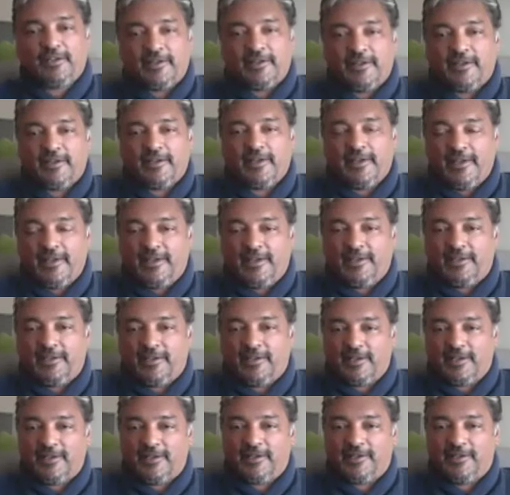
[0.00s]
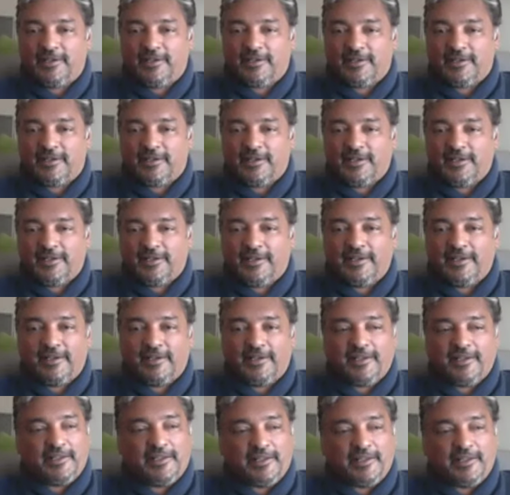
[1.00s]
and
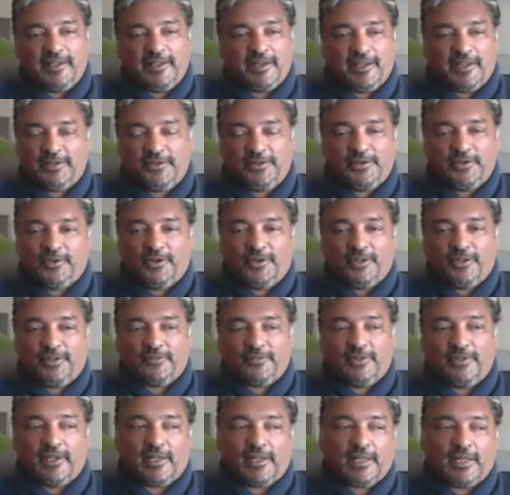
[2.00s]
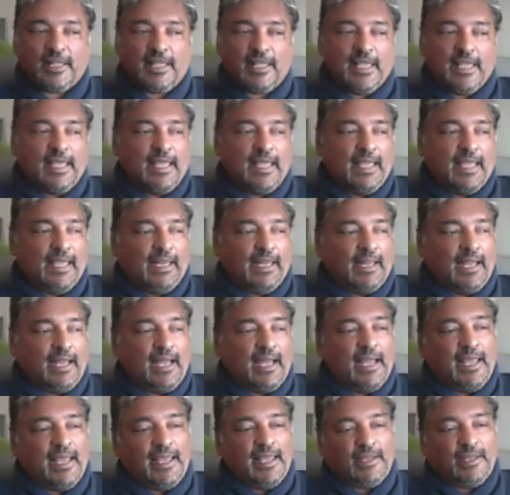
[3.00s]
I know all of that. And
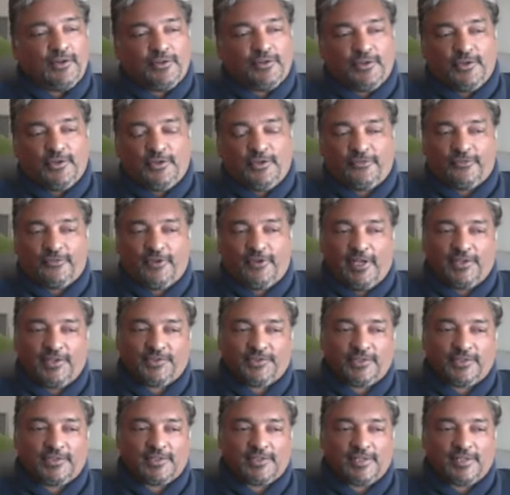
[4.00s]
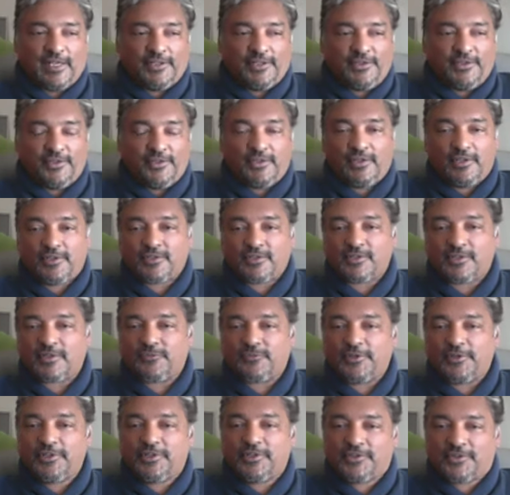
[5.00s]
I don't know if I should tell you this.
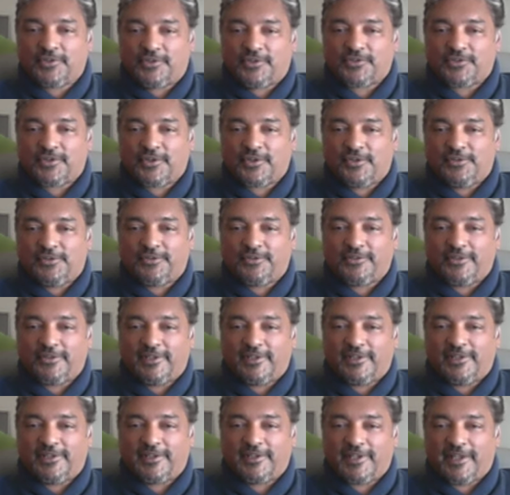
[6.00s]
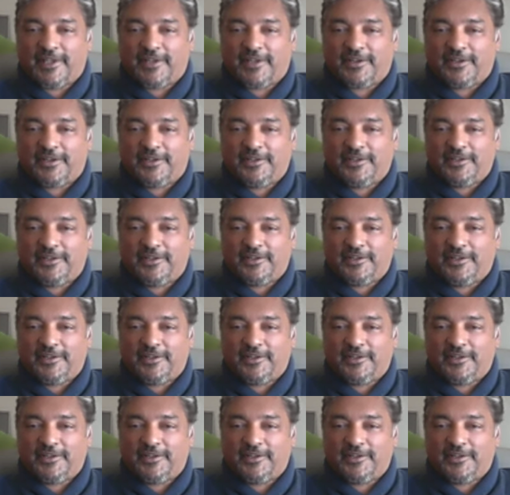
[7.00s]
When does this show get on?